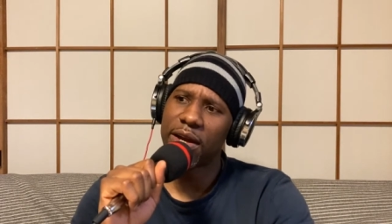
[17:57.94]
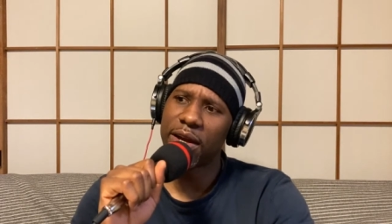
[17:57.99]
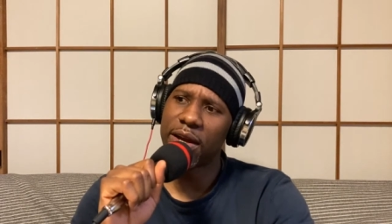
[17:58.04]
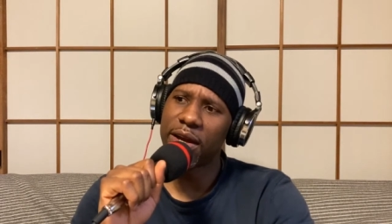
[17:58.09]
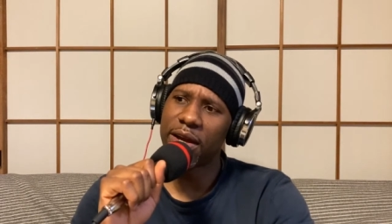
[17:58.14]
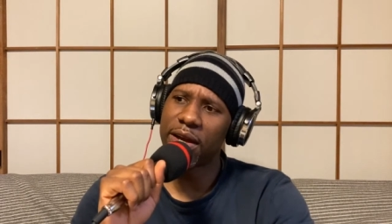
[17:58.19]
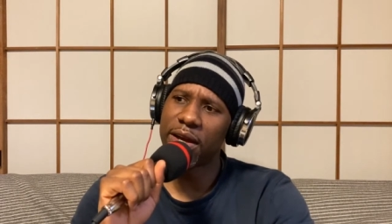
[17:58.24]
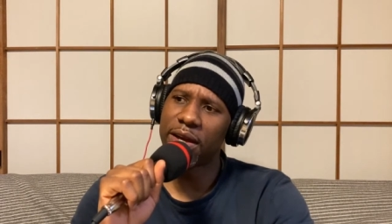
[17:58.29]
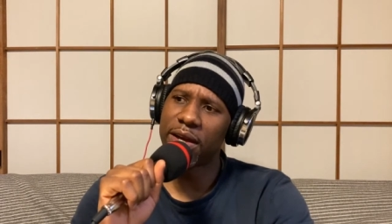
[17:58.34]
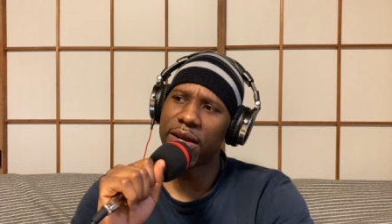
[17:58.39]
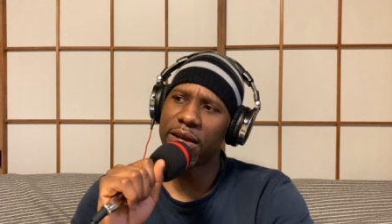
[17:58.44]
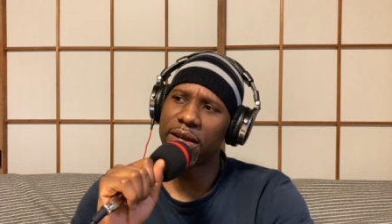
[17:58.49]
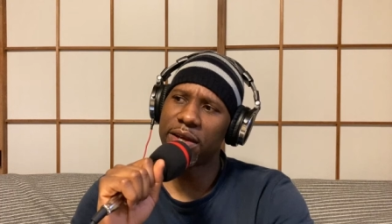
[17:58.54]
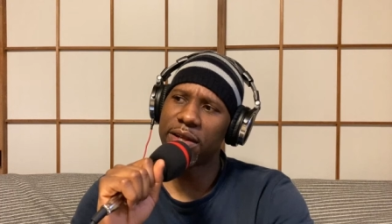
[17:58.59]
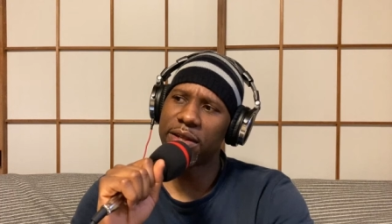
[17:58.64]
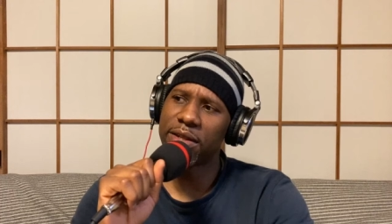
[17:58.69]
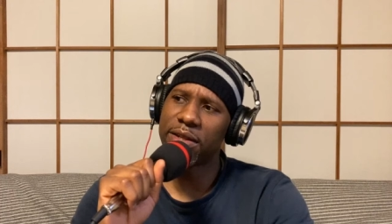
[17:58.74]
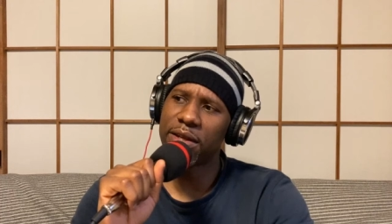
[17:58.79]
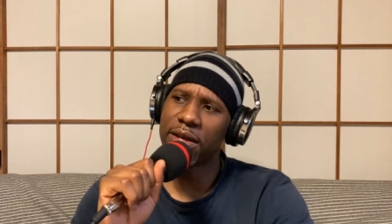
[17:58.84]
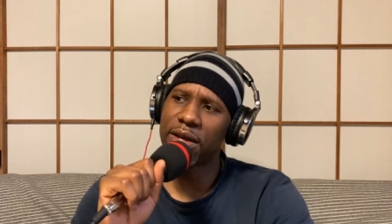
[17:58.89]

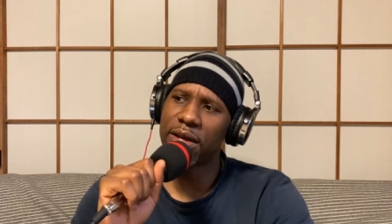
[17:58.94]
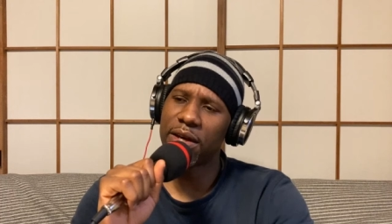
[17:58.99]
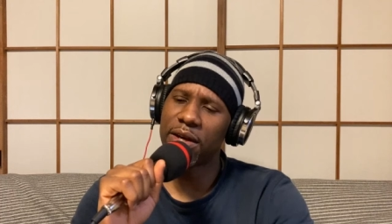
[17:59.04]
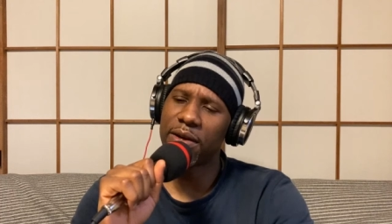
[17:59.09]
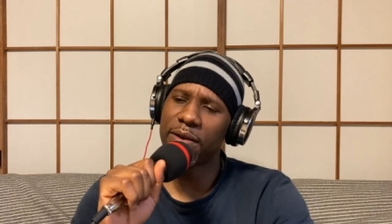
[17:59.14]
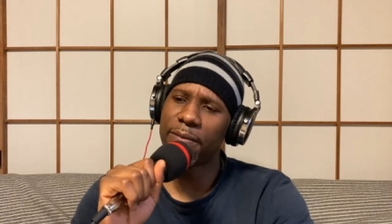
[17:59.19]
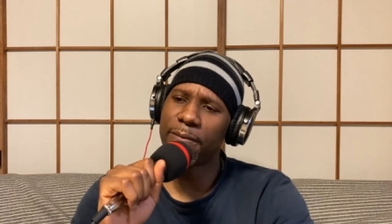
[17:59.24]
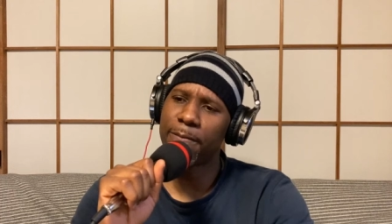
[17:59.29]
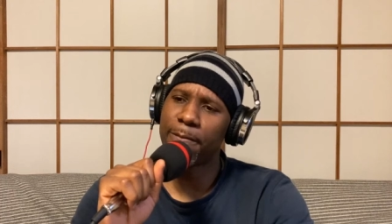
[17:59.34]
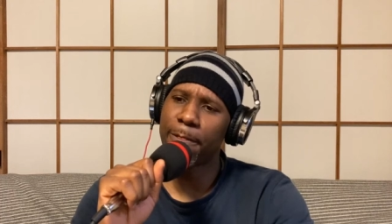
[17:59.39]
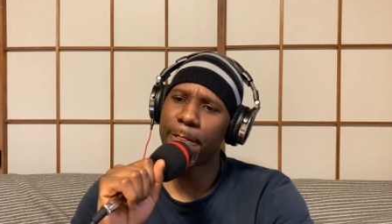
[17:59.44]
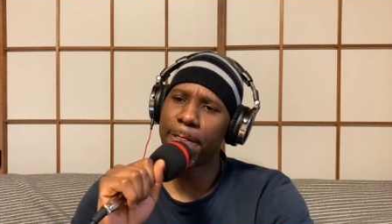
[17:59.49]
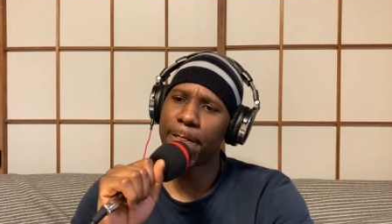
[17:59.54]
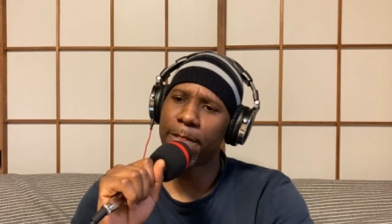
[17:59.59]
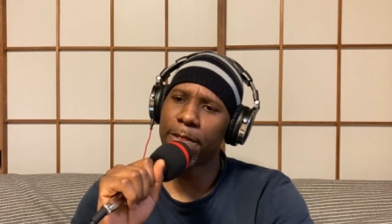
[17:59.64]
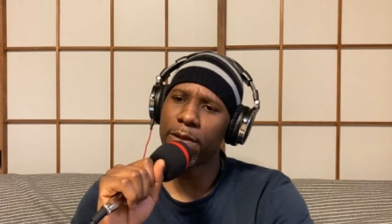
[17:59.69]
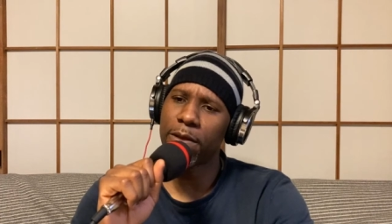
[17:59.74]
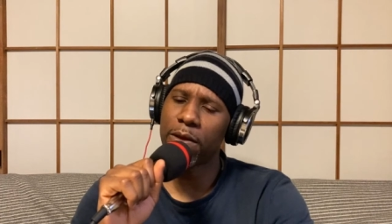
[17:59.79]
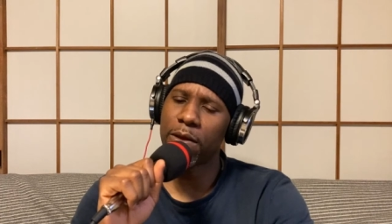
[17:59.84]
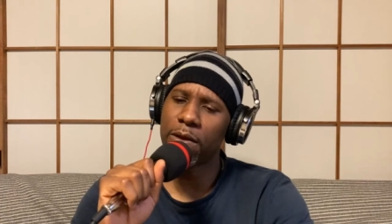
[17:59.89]
And
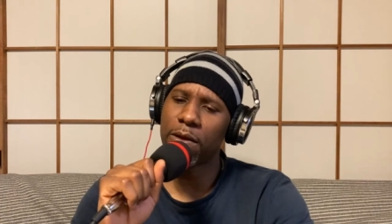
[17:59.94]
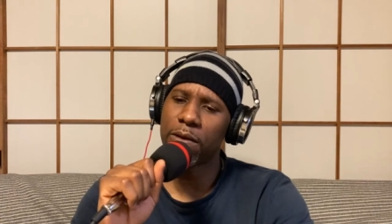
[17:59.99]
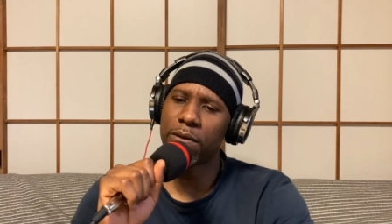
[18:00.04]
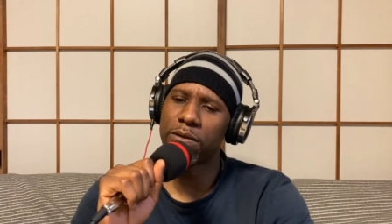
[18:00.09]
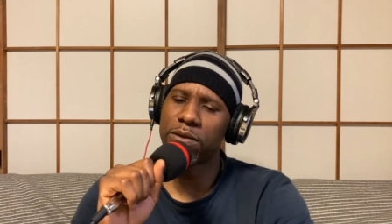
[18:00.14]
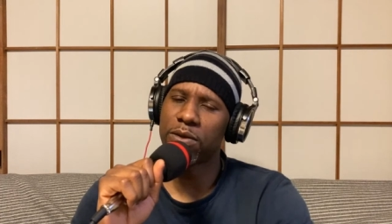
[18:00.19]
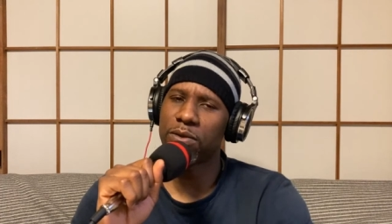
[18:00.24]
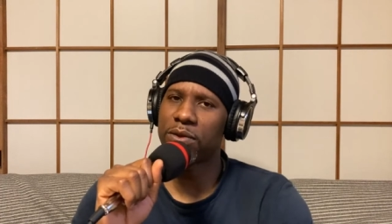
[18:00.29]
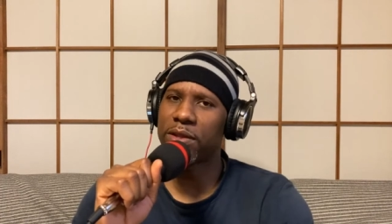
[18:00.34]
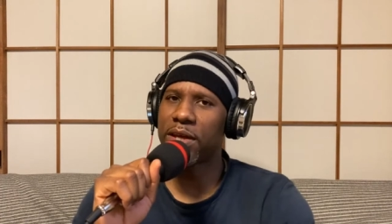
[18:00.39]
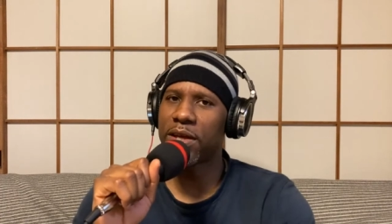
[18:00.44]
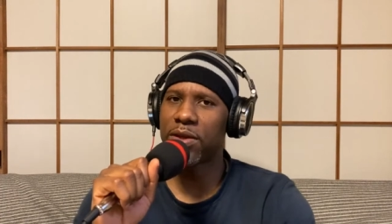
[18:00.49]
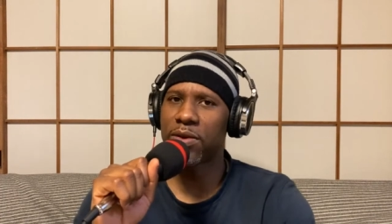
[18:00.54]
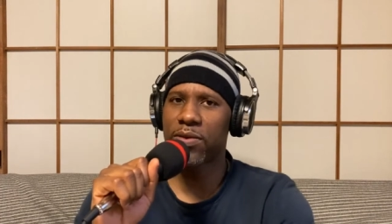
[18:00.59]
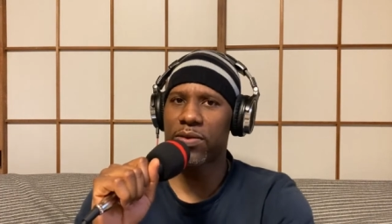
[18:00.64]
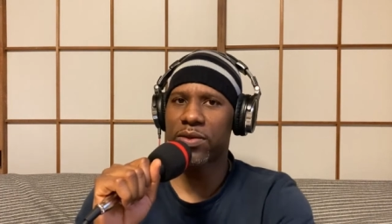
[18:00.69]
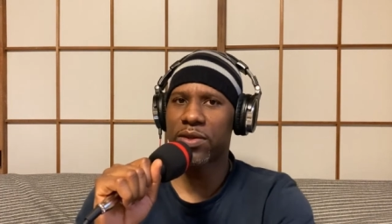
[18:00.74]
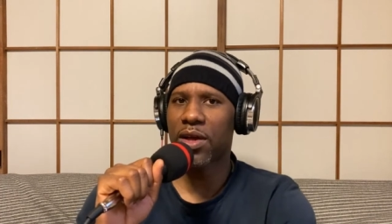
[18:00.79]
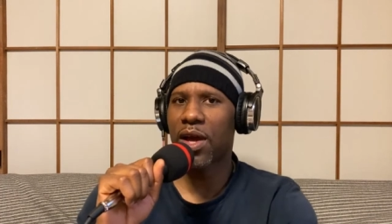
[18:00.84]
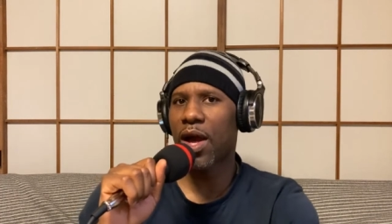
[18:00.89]
so they
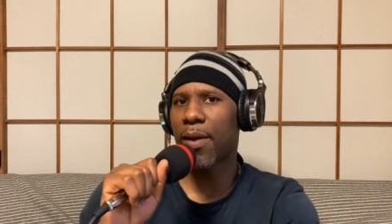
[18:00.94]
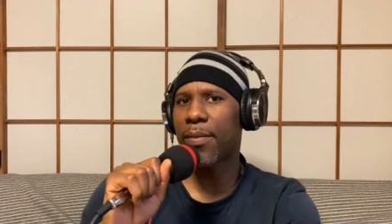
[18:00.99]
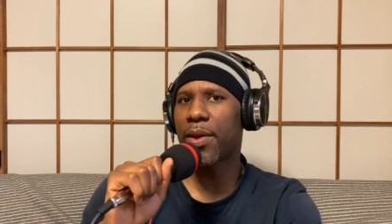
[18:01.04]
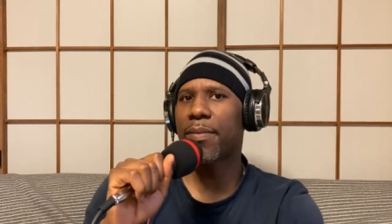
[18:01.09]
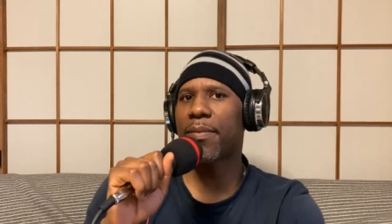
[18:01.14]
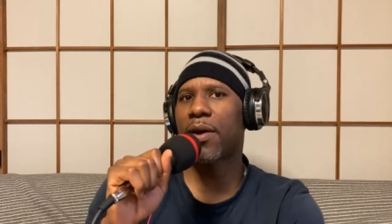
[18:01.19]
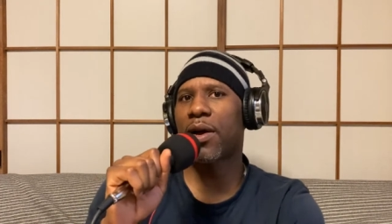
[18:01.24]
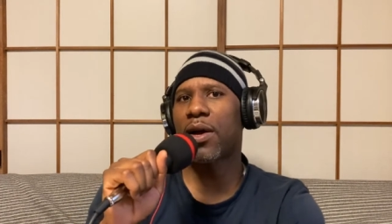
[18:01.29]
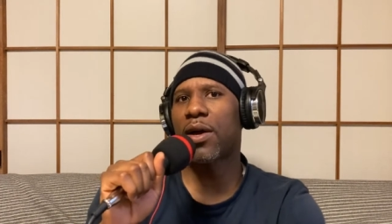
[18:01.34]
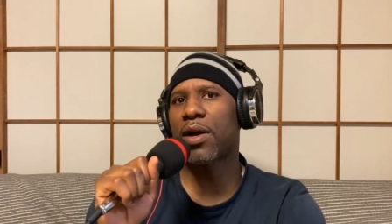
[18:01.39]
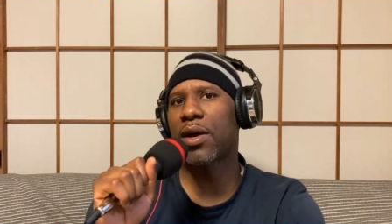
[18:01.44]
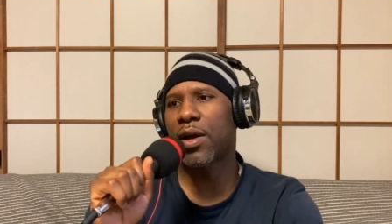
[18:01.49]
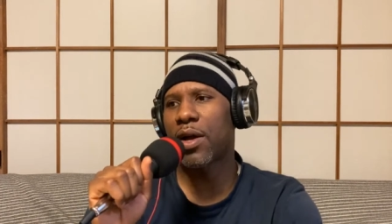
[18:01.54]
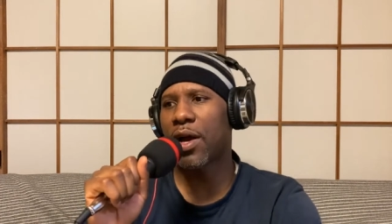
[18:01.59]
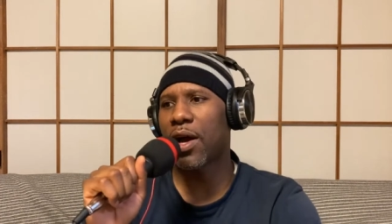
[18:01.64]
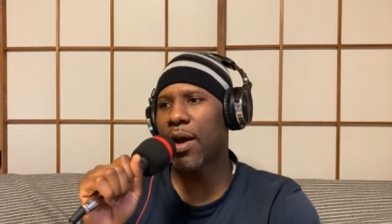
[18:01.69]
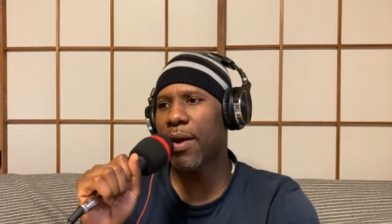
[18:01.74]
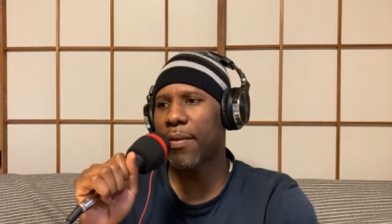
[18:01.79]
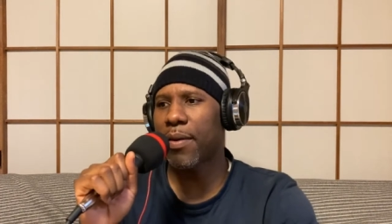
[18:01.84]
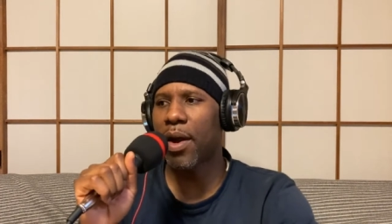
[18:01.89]
use
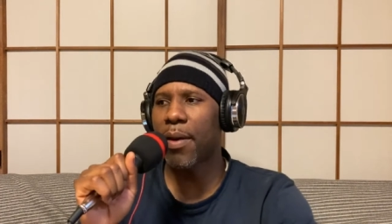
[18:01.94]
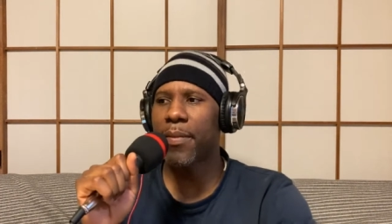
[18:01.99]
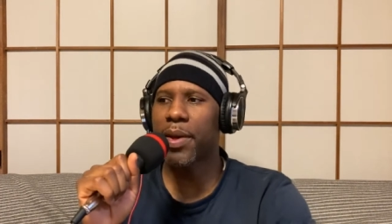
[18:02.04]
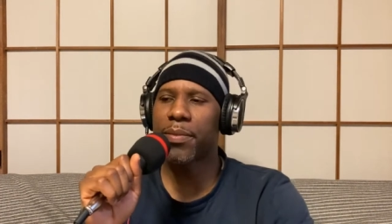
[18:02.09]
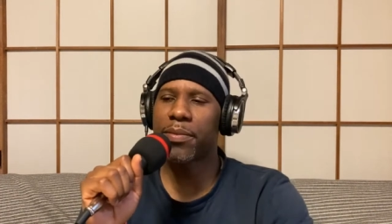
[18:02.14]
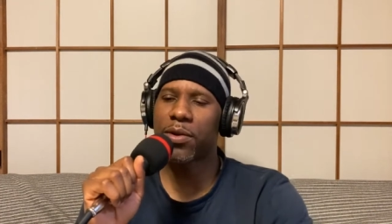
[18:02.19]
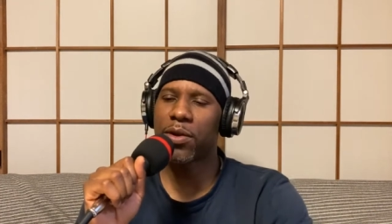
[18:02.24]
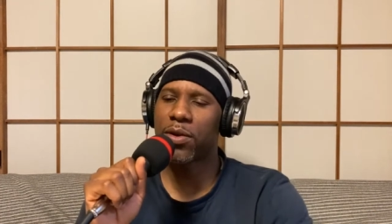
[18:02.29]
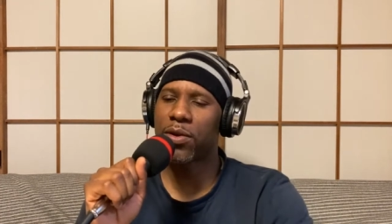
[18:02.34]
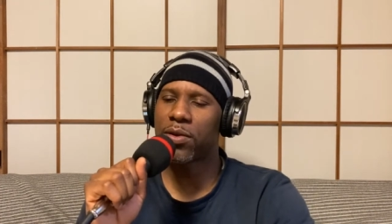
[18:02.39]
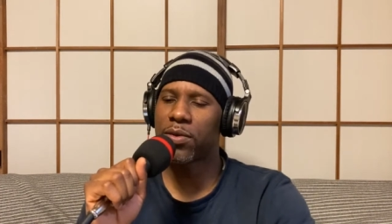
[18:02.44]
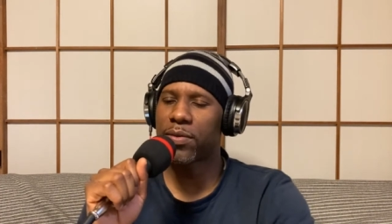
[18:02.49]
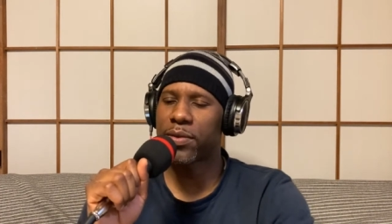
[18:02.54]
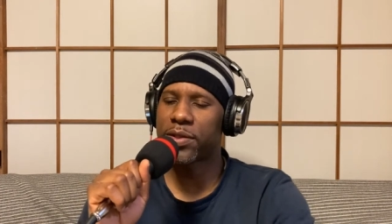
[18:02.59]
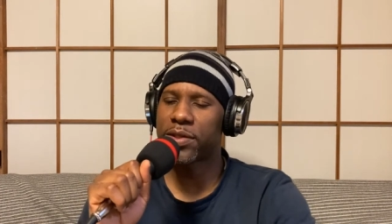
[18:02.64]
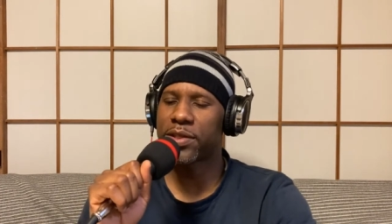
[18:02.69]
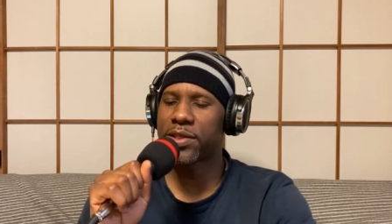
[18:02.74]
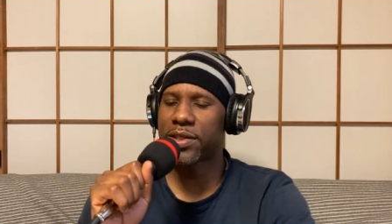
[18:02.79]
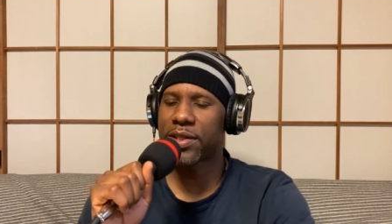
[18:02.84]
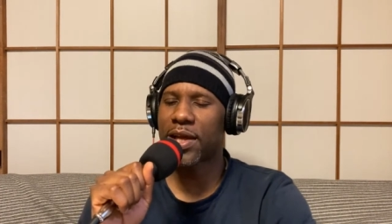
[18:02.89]
Ameblo,
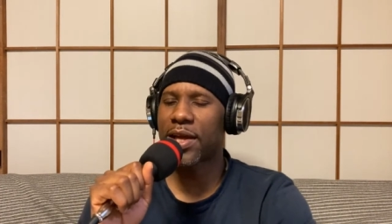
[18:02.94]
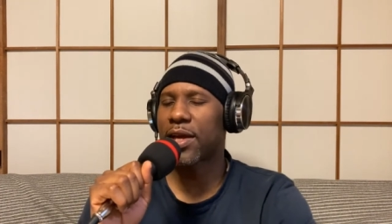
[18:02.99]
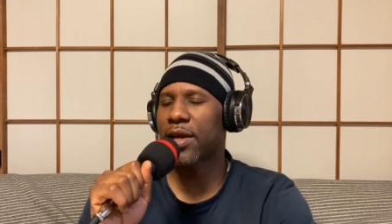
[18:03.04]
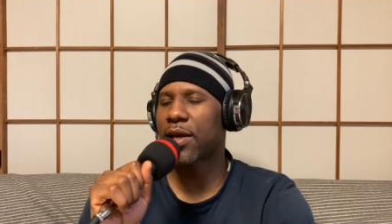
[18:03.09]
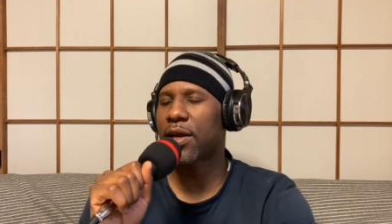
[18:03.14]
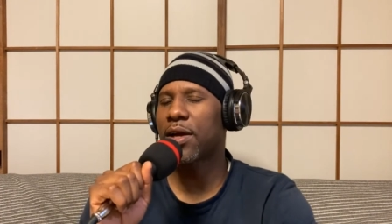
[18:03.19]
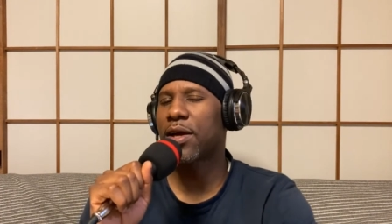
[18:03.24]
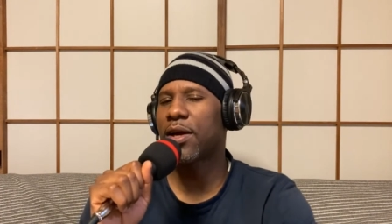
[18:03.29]
which is like